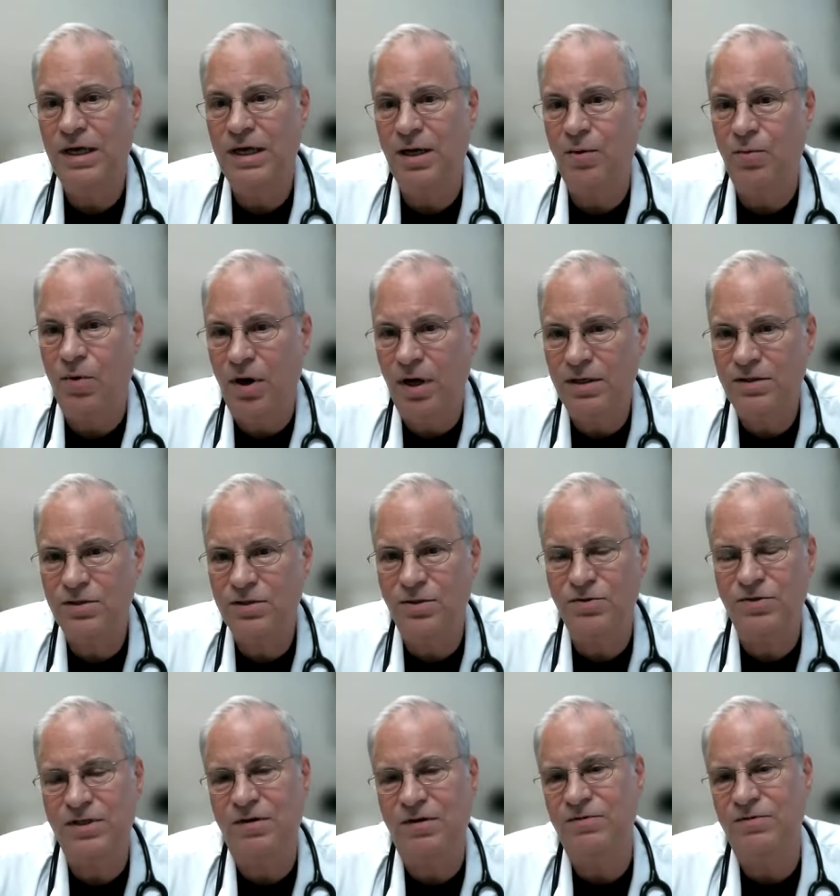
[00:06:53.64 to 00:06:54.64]
eighty-one, mm-hmm. two
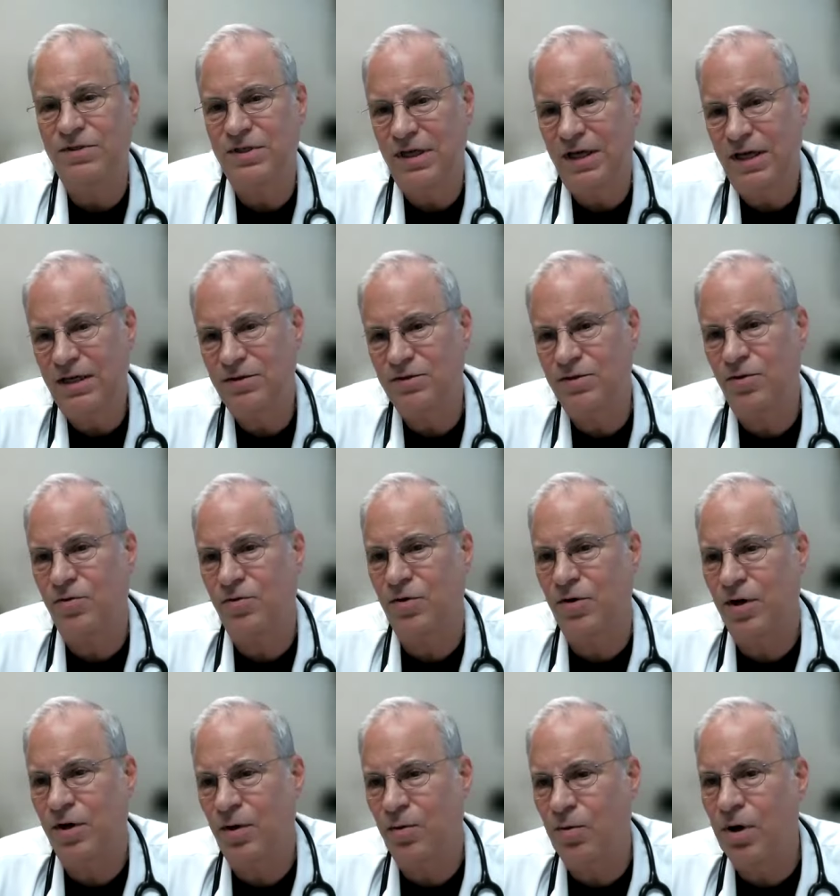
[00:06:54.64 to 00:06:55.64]
seventeen, two
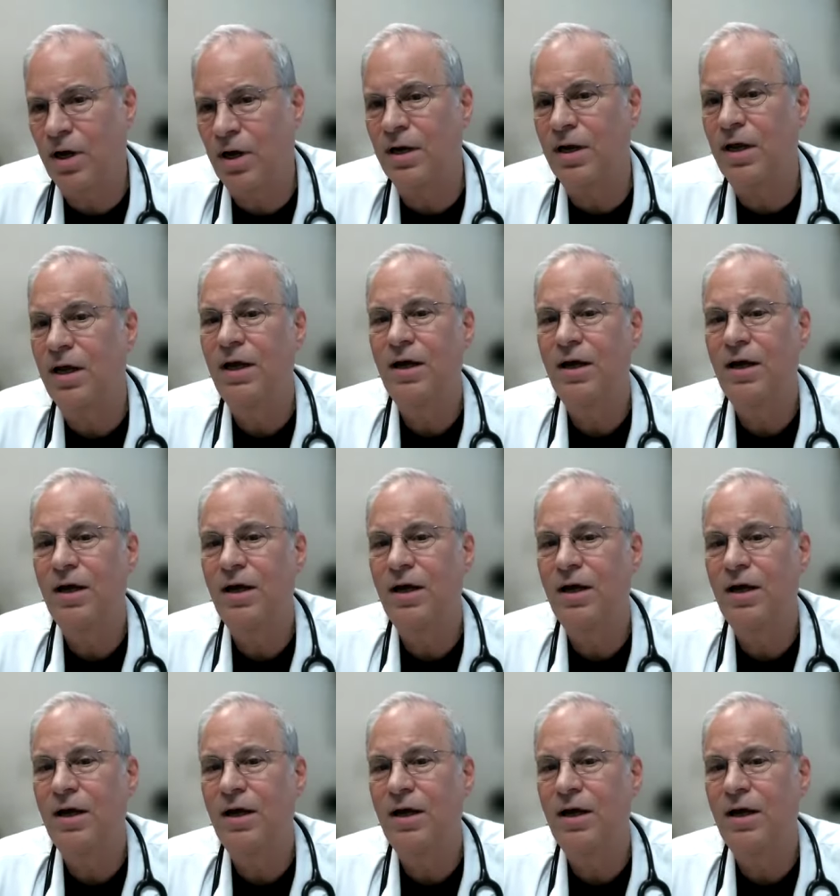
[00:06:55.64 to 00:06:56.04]
thirty-one.